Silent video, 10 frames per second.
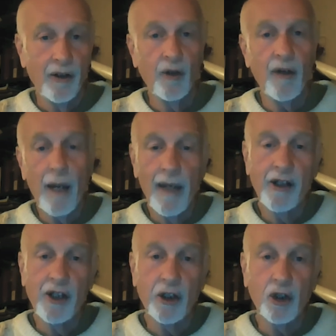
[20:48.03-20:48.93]
So that
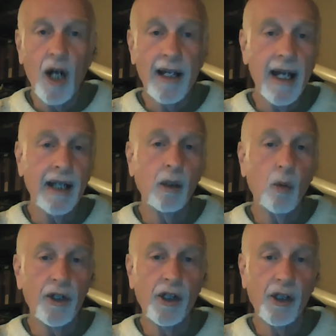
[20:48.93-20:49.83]
makes a triangle,
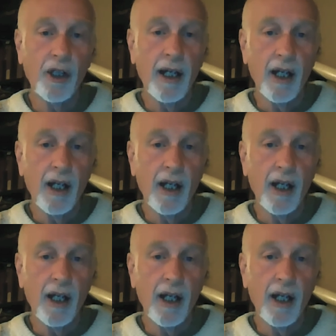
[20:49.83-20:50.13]
which is